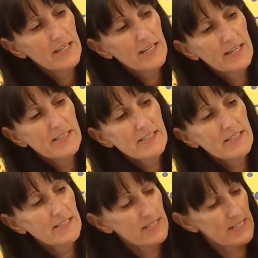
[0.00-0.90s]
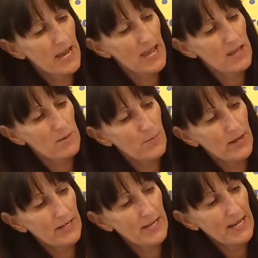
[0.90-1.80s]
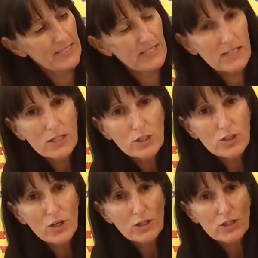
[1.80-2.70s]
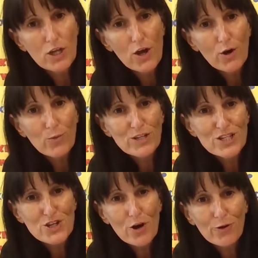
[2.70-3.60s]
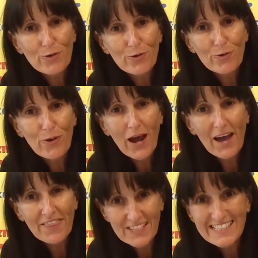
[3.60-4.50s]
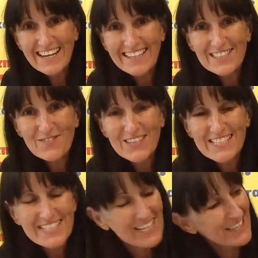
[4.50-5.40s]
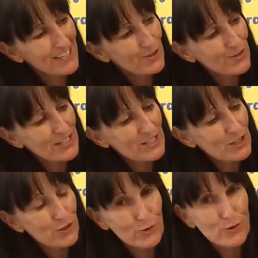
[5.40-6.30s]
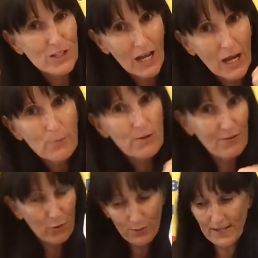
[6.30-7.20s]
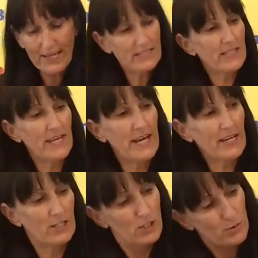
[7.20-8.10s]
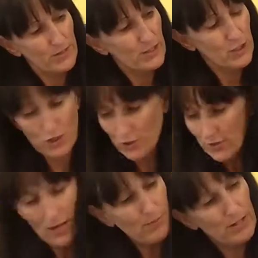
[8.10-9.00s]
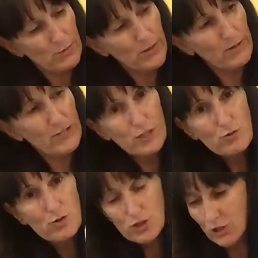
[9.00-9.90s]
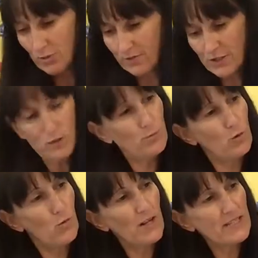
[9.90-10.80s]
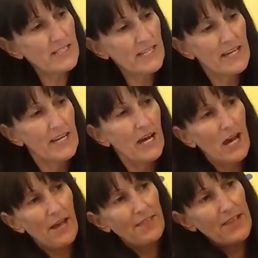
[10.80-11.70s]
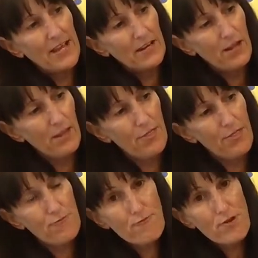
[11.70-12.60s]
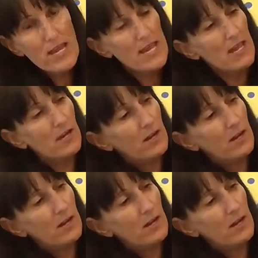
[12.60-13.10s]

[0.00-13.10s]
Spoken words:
it says tape, and it has little dots which show you the size of the stick that you need to use. Before we get to that, I just wanted to show you that because we're going to use 2 of the small ones and then 3